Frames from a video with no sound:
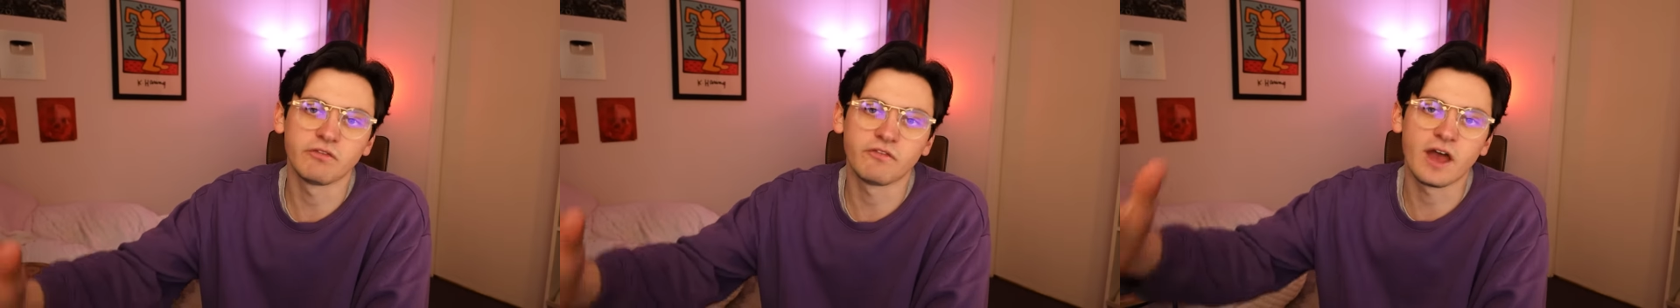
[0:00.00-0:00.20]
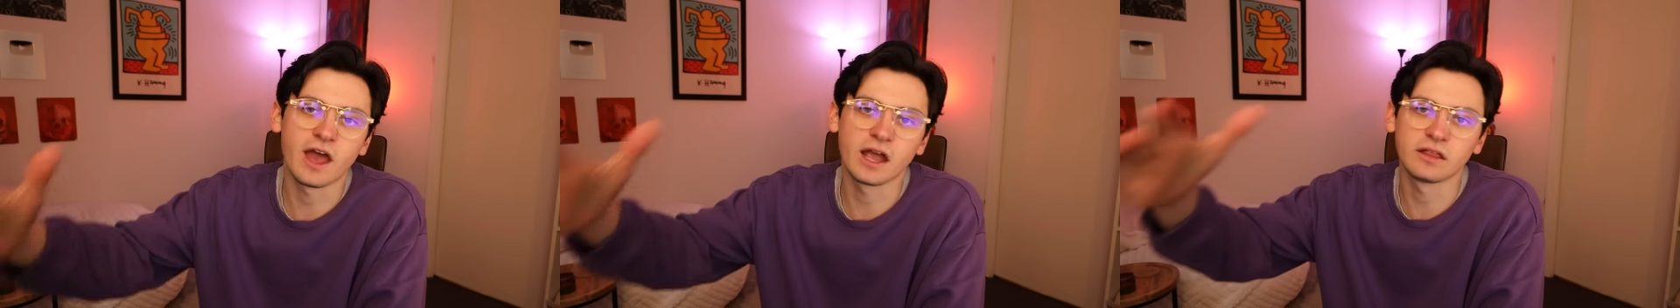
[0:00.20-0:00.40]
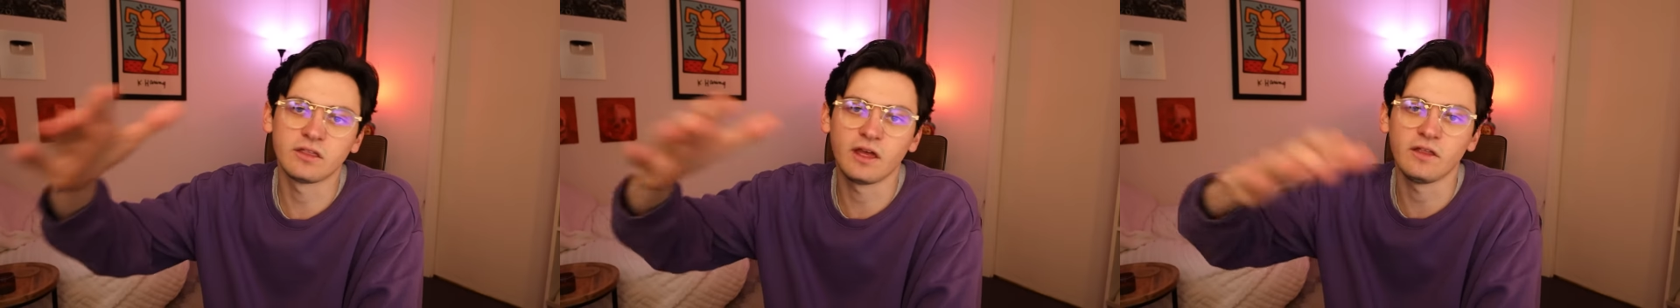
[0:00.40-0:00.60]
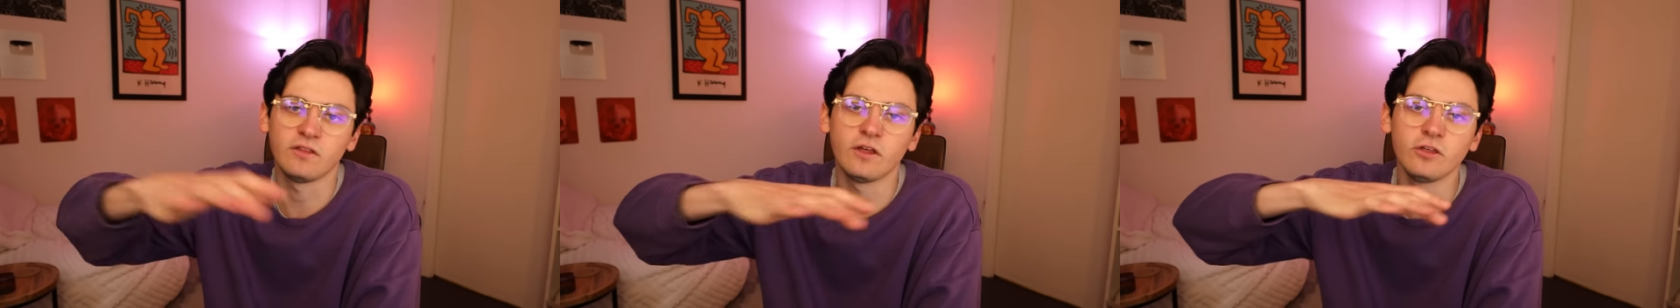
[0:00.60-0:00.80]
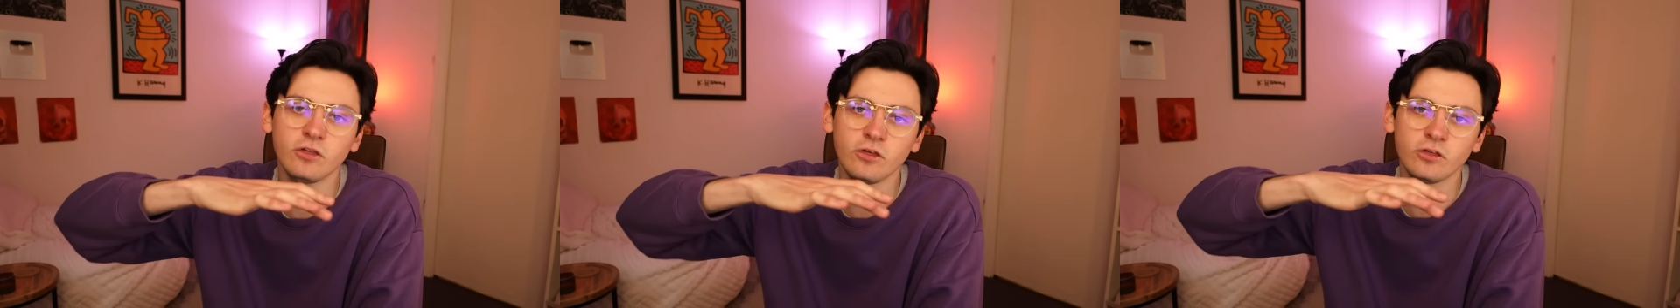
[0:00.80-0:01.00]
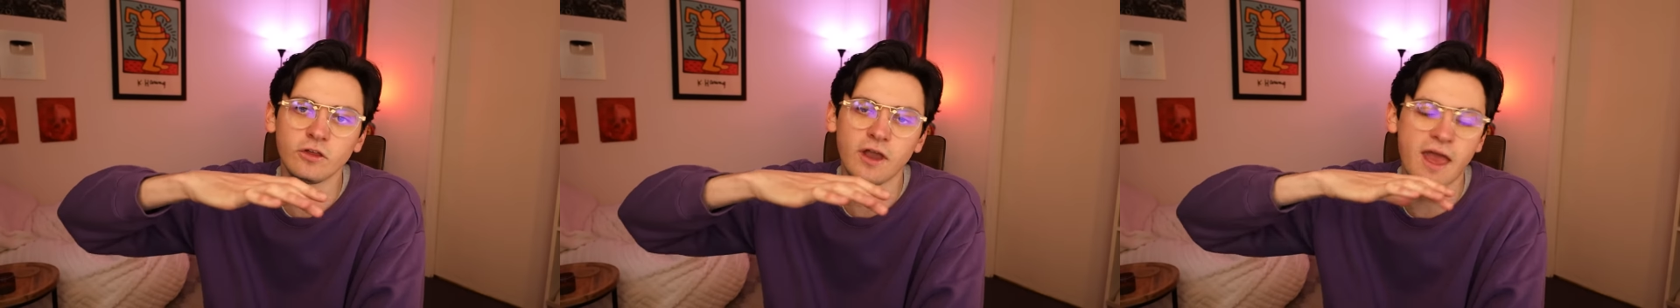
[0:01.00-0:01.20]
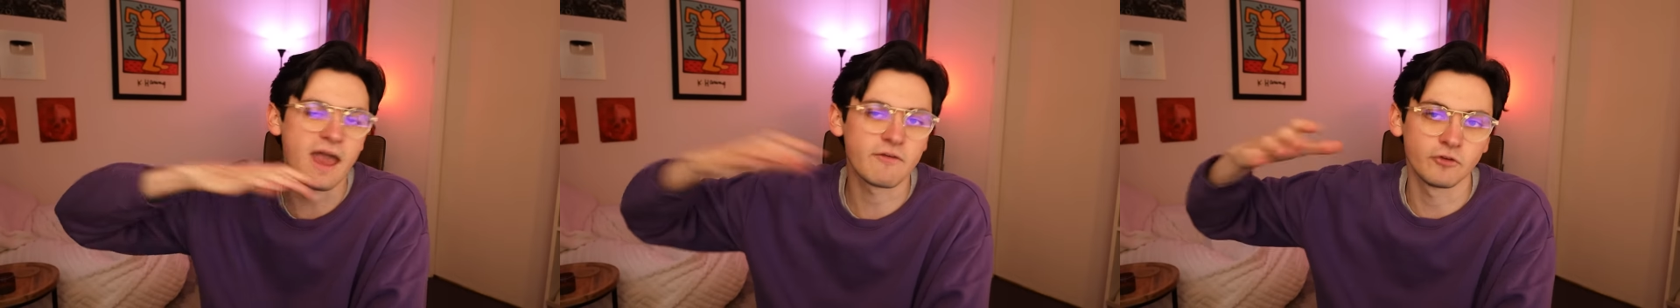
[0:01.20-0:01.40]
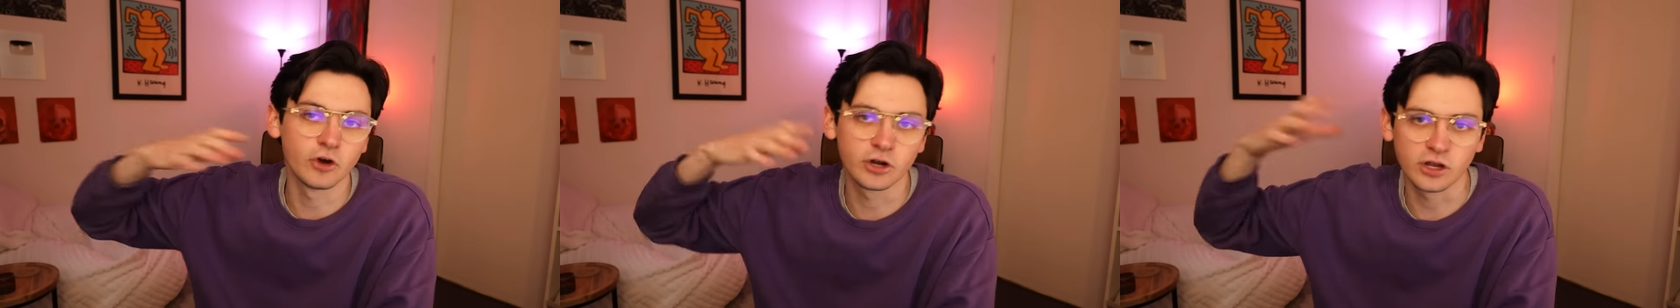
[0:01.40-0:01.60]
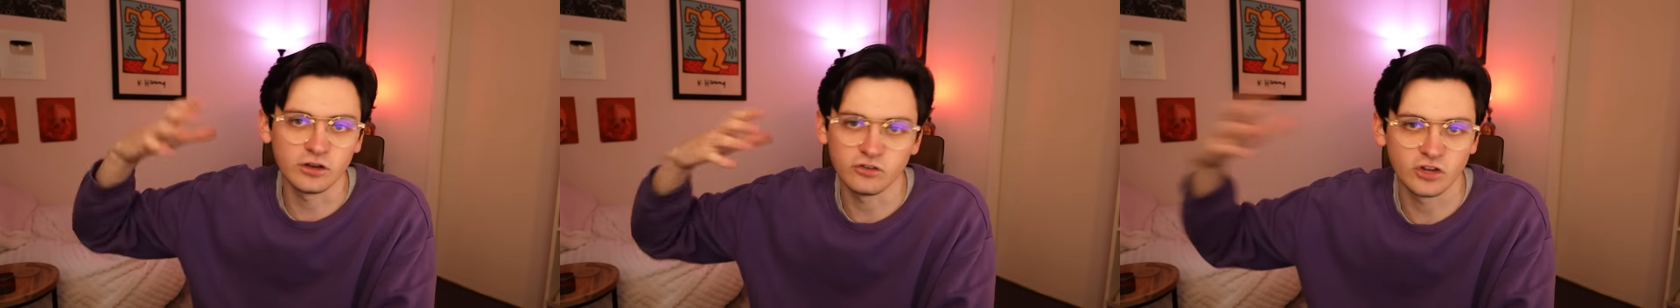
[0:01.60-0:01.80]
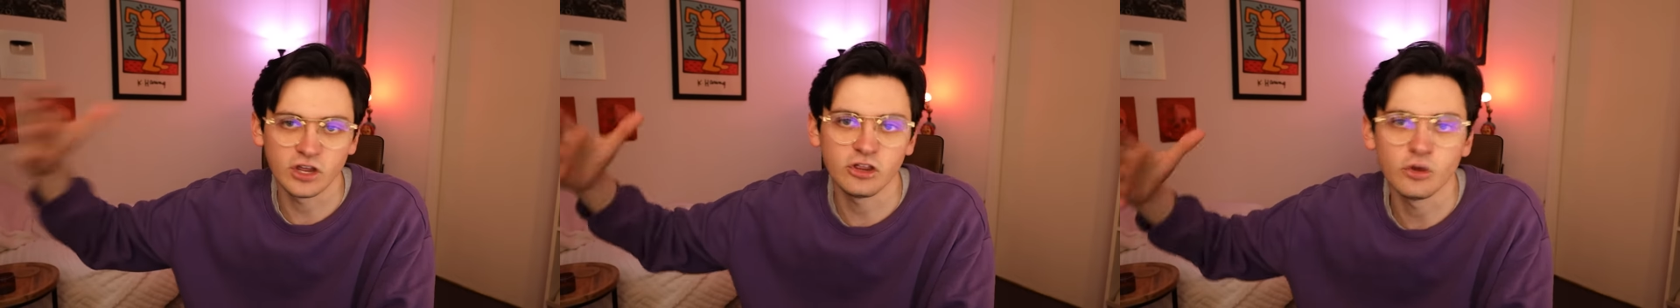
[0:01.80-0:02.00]
fact that this is an
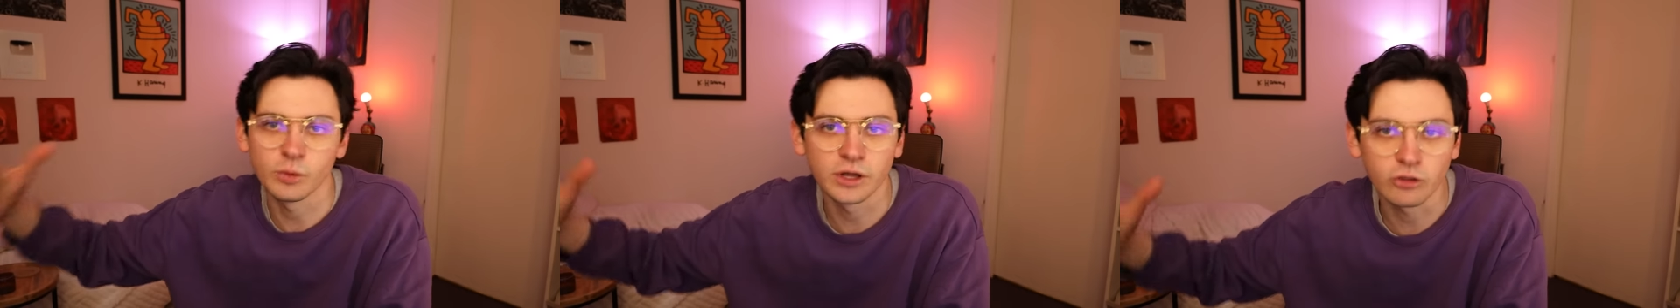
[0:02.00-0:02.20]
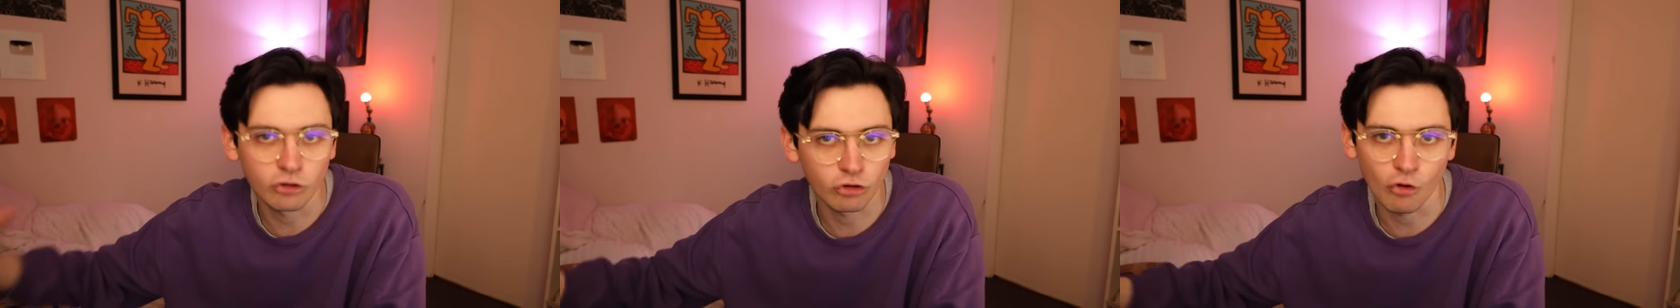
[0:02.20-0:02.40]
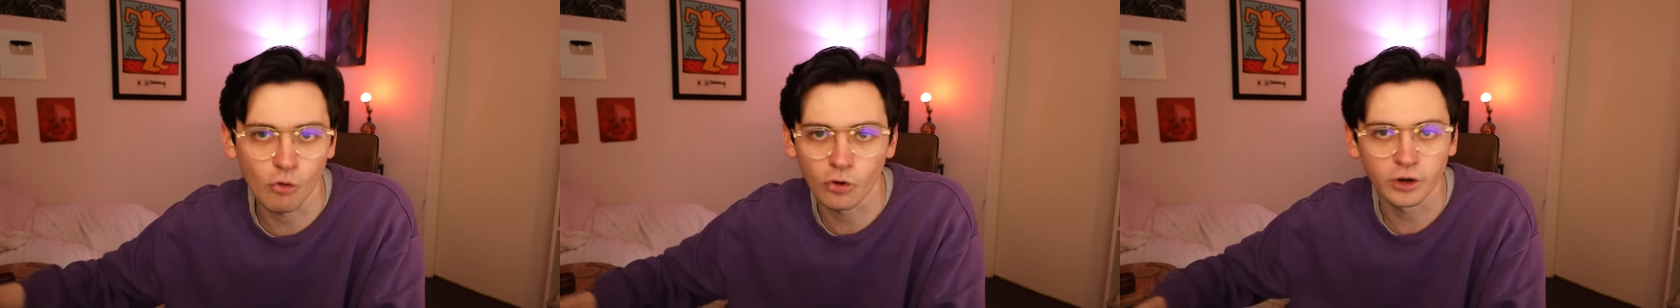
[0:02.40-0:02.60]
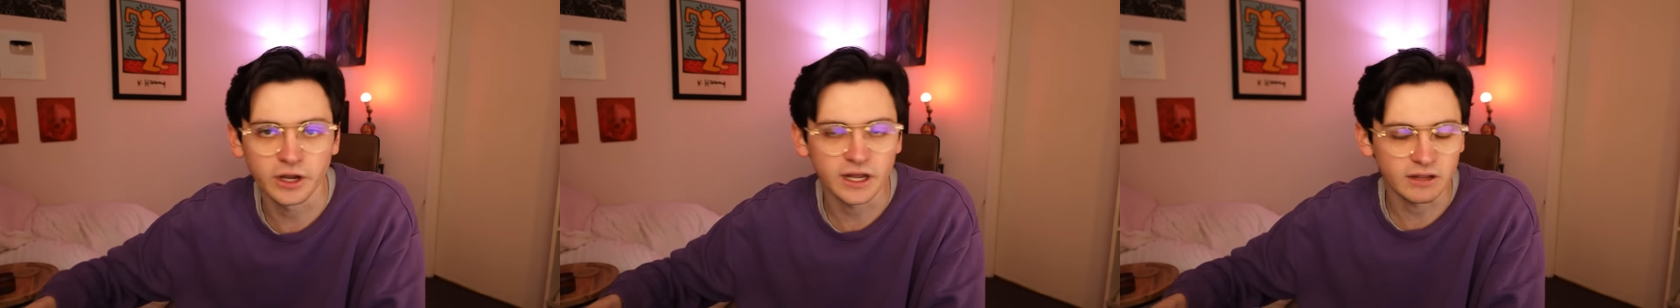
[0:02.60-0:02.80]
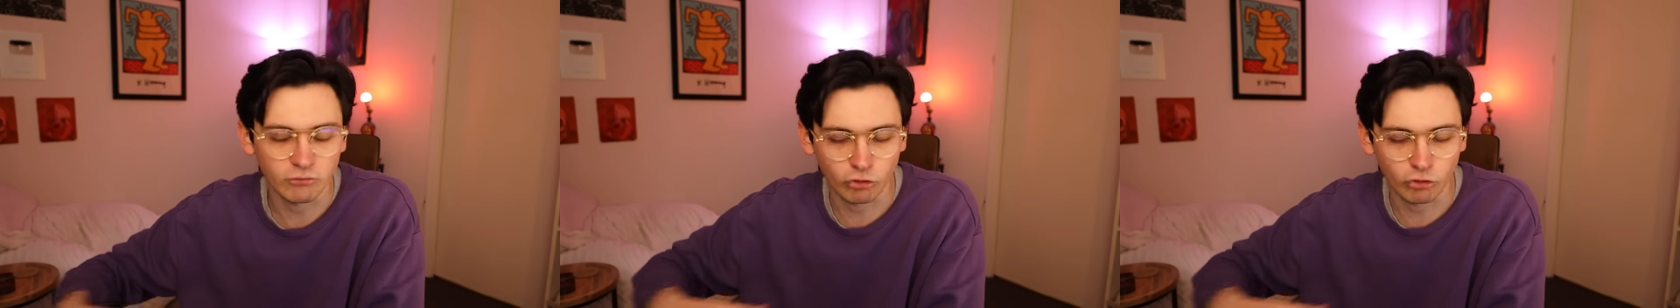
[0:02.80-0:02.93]
ever-continuing story,